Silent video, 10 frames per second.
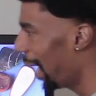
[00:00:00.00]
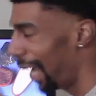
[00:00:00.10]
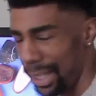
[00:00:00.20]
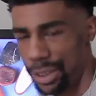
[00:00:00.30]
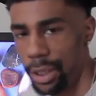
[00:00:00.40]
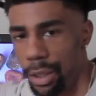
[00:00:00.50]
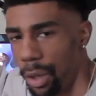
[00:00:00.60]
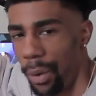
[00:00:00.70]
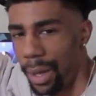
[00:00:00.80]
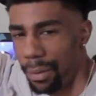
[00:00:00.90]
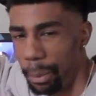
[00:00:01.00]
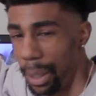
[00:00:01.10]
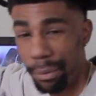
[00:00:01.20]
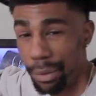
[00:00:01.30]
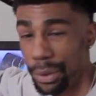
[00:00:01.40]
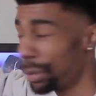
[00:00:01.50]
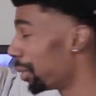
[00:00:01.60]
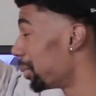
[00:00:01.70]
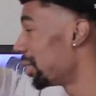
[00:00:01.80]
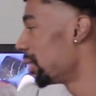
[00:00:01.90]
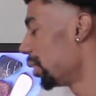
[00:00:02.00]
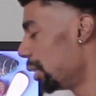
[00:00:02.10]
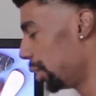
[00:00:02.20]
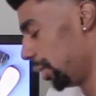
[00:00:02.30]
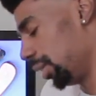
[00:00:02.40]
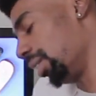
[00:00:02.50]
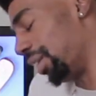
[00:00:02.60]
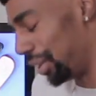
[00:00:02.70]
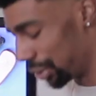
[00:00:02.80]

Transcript: I actually don't have the pop filter with me. It's in another